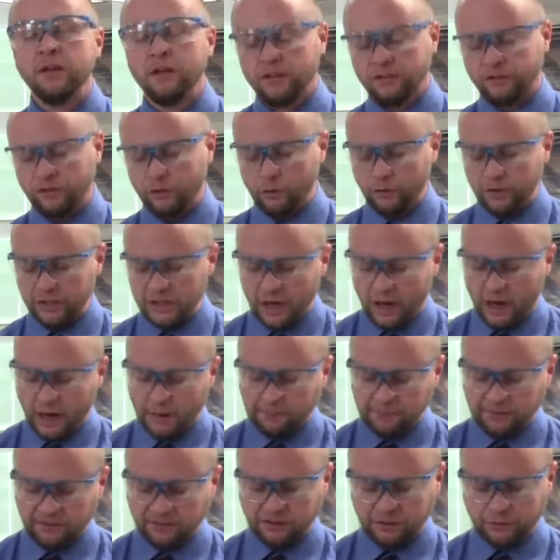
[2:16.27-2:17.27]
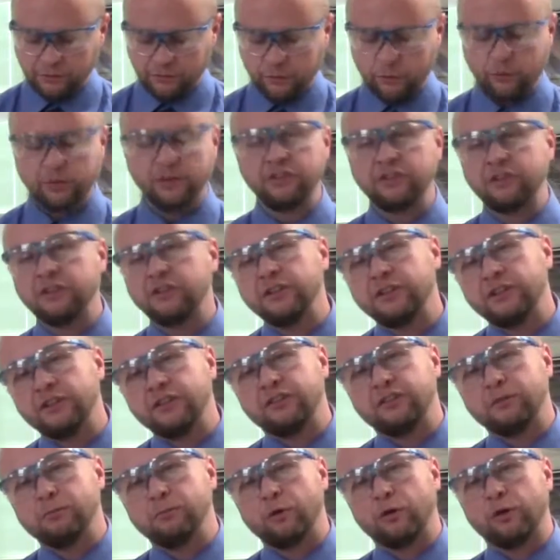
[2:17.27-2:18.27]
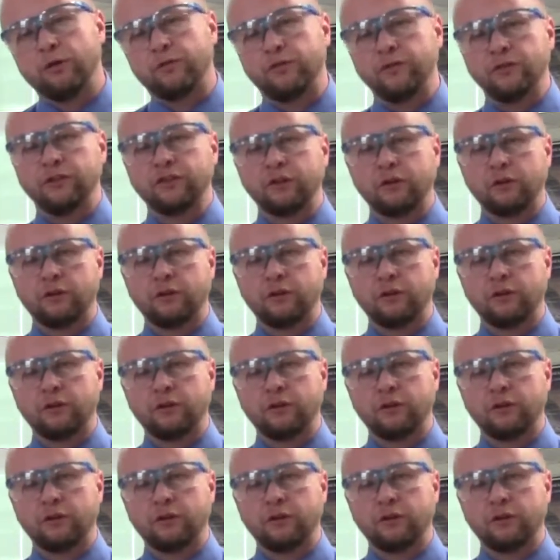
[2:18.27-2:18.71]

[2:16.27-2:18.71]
So the opposite of crystalline is amorphous.